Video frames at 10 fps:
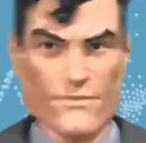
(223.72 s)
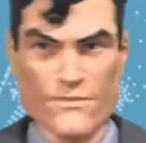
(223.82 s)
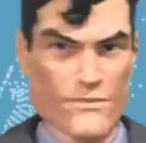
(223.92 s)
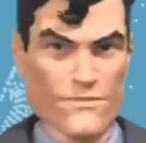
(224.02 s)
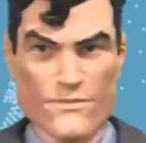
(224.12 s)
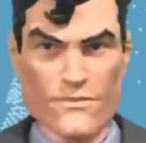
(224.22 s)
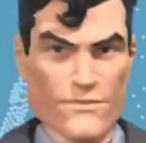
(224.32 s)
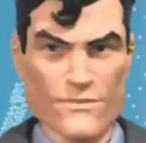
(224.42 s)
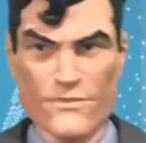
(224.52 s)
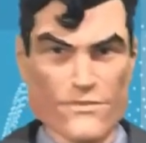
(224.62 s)
we're talking
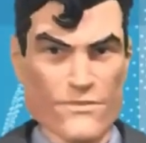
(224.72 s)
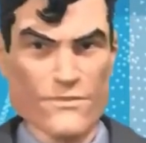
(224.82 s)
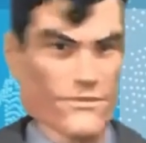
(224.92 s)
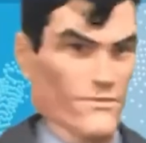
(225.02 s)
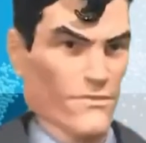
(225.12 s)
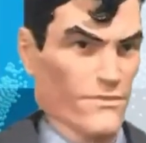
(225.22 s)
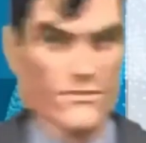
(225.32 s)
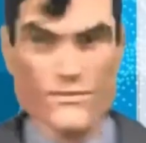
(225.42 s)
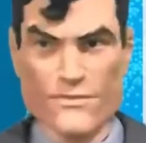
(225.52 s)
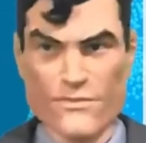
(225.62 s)
about Dolphin Man.
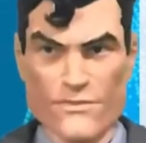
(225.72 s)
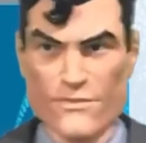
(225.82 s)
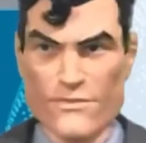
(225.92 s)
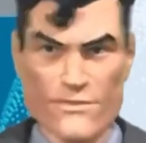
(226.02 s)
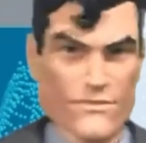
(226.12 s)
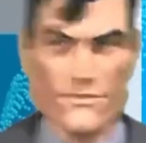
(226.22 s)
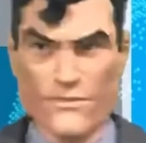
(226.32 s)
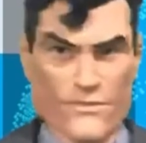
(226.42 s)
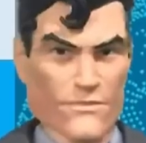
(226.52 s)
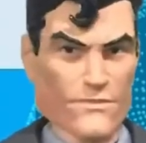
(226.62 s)
Real or fake? Live
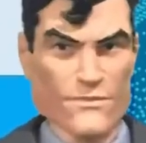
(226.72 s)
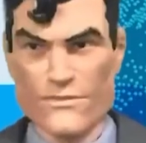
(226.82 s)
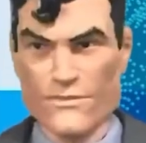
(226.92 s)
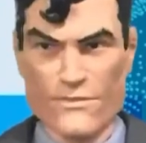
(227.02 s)
on the scene, we have